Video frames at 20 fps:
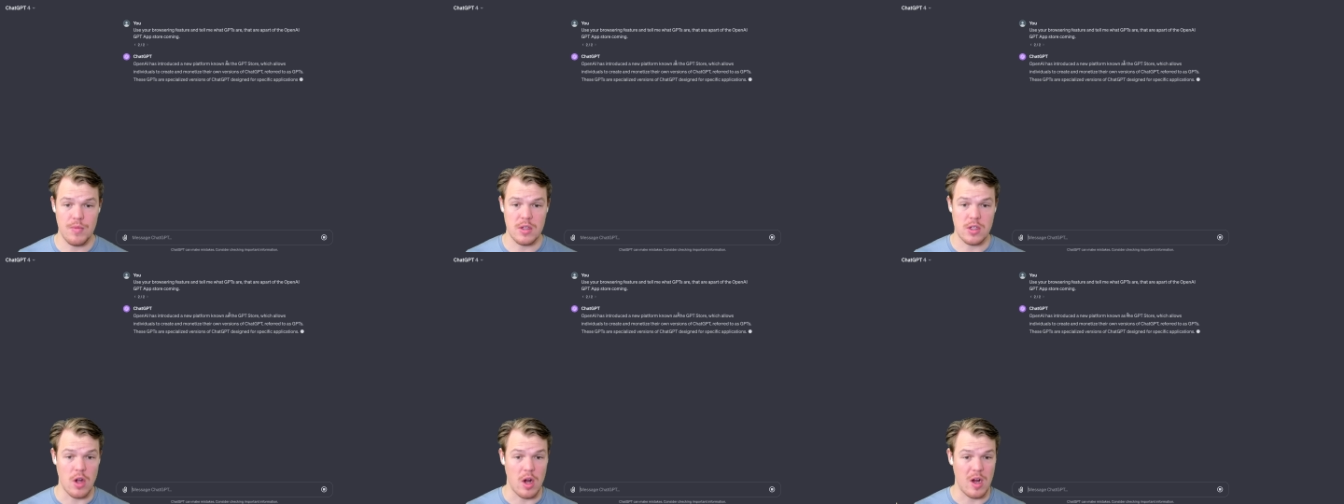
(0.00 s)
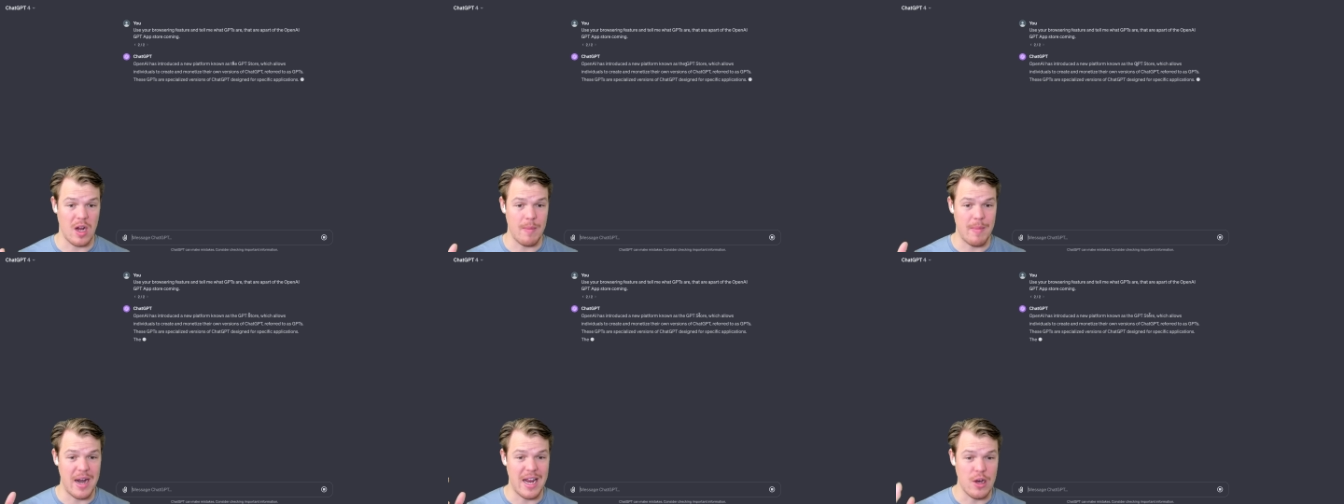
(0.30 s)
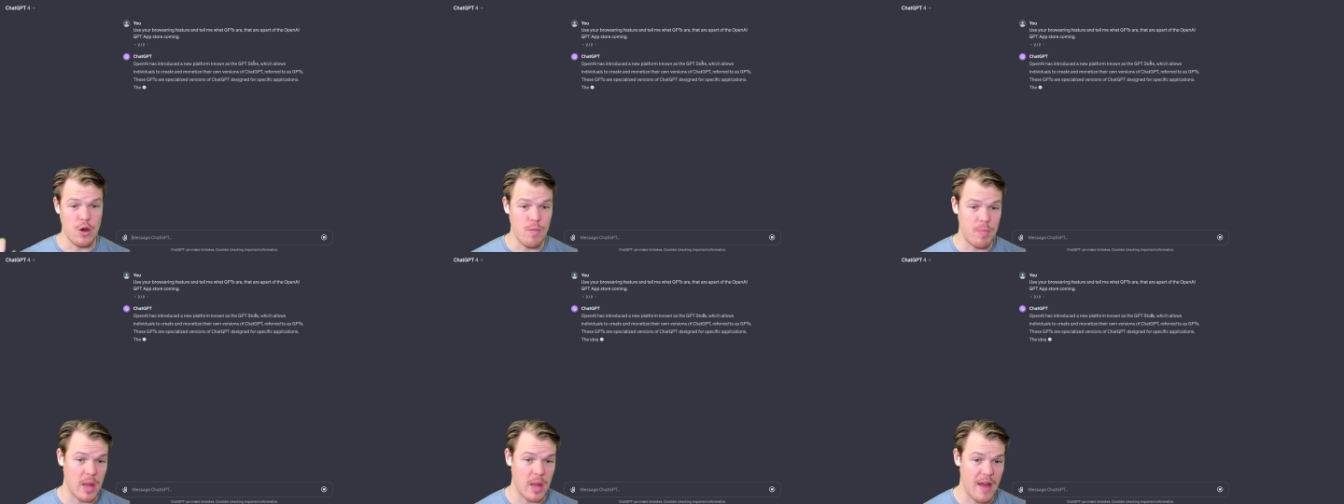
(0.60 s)
It's talking about a
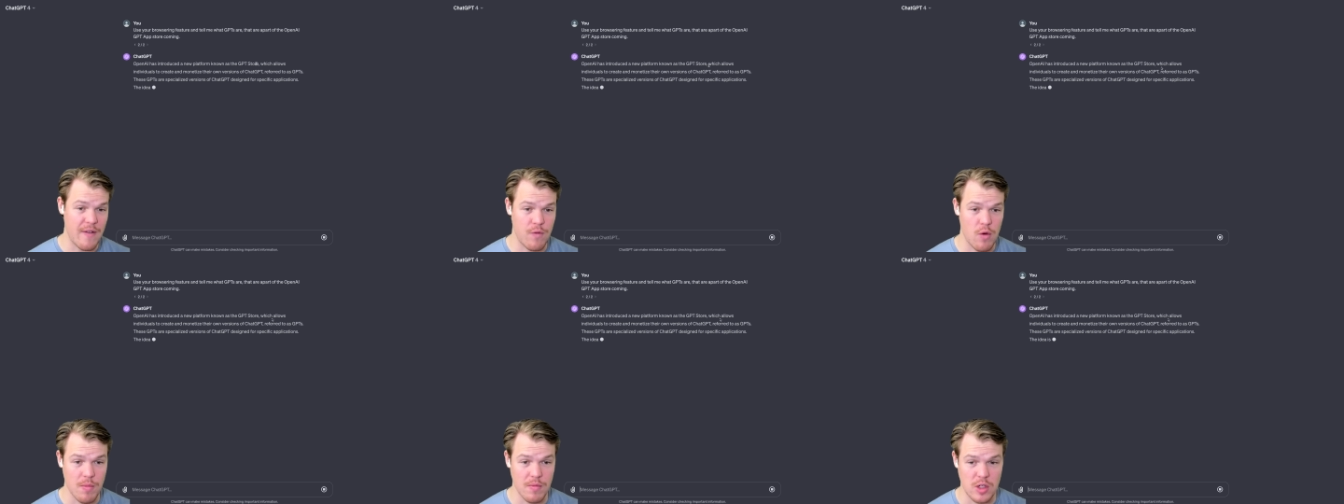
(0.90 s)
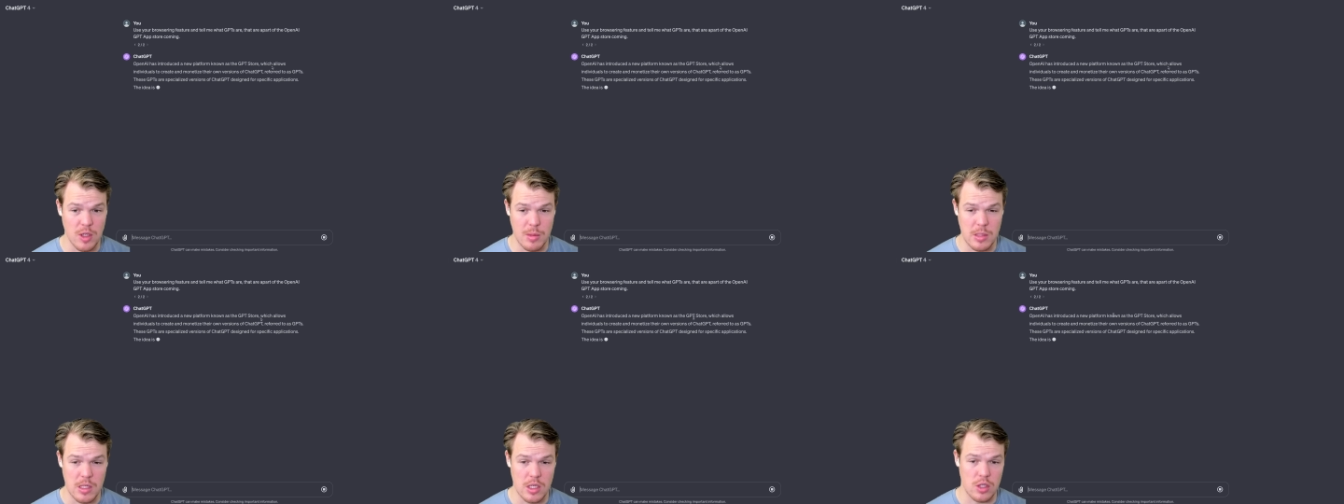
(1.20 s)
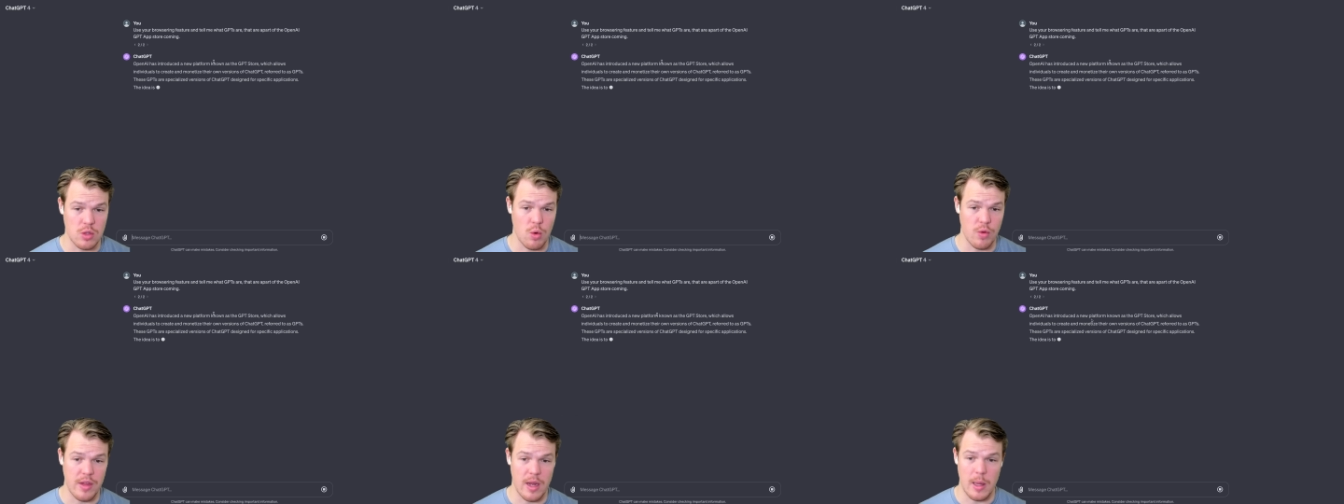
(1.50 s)
new platform, a GPT
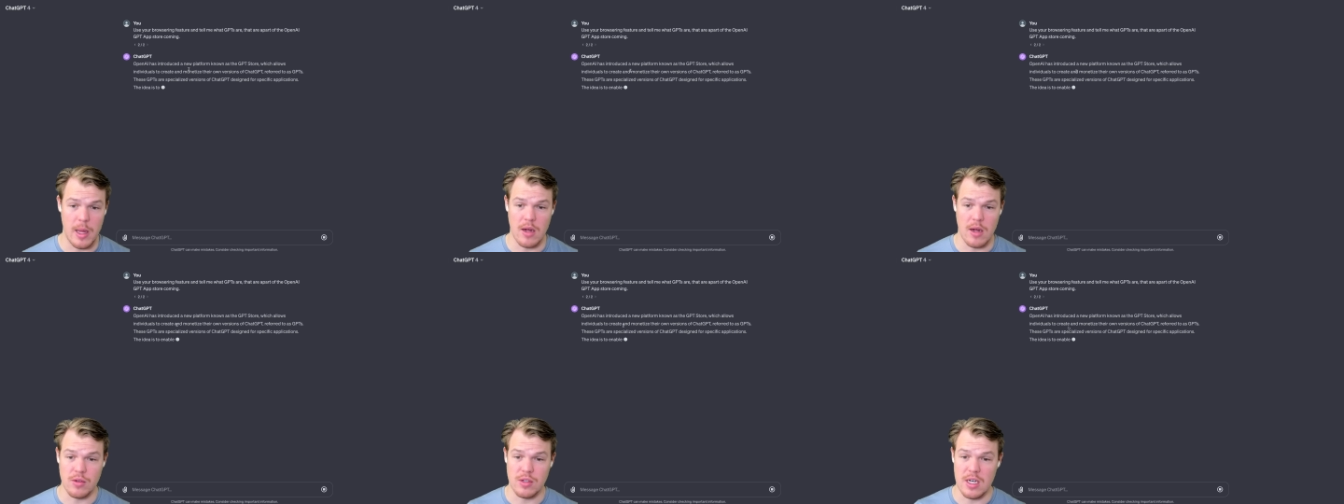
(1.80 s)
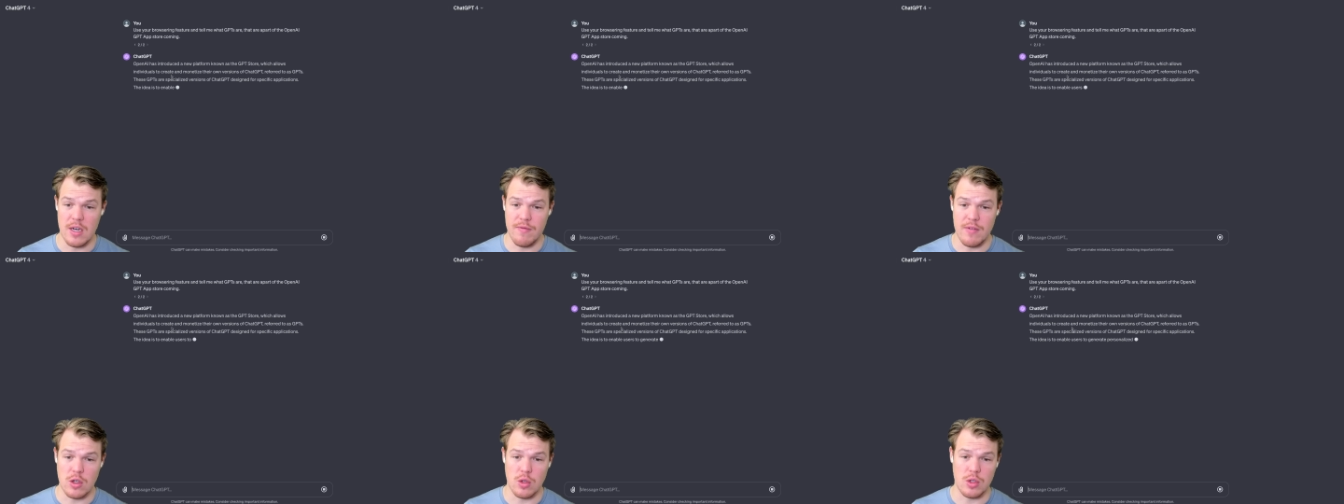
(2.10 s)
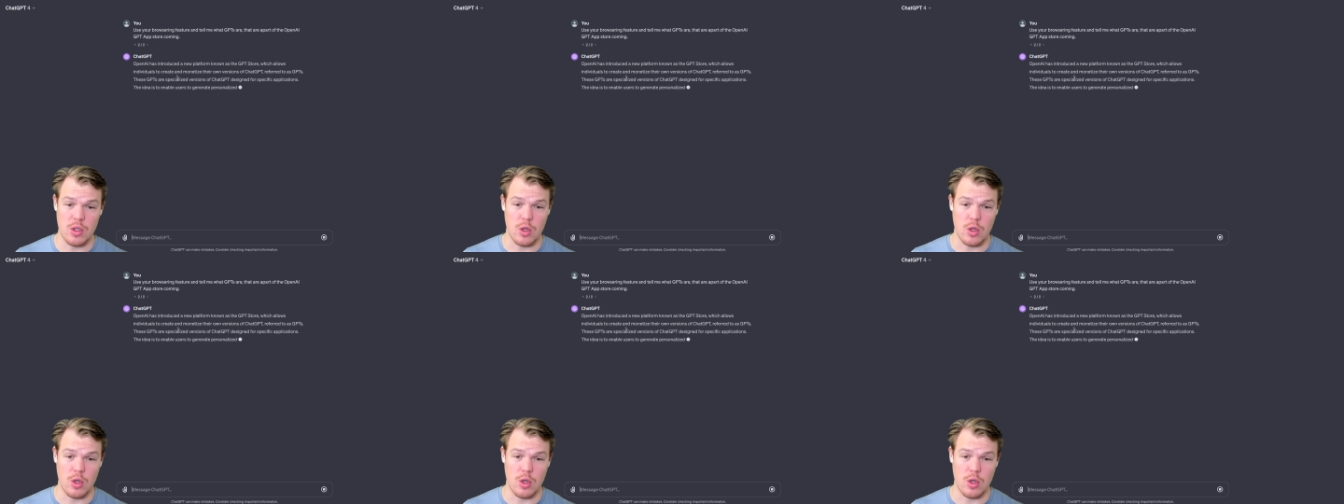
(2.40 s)
store that allows individuals